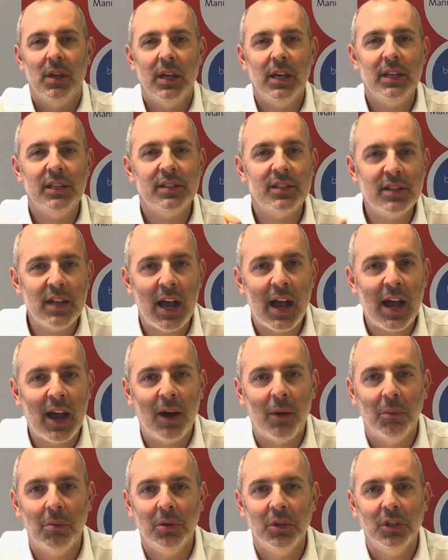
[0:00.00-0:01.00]
Is
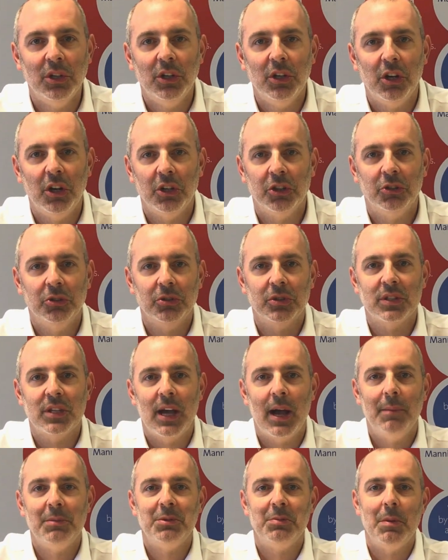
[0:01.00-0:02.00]
now a good
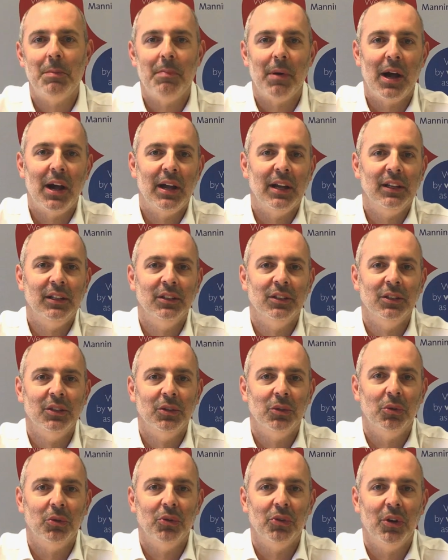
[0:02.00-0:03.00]
time to be buying
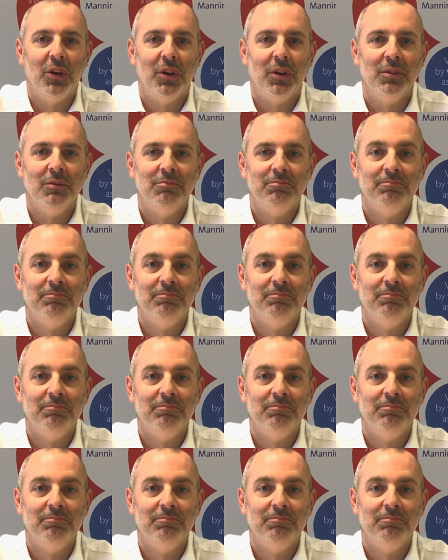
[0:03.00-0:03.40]
or not?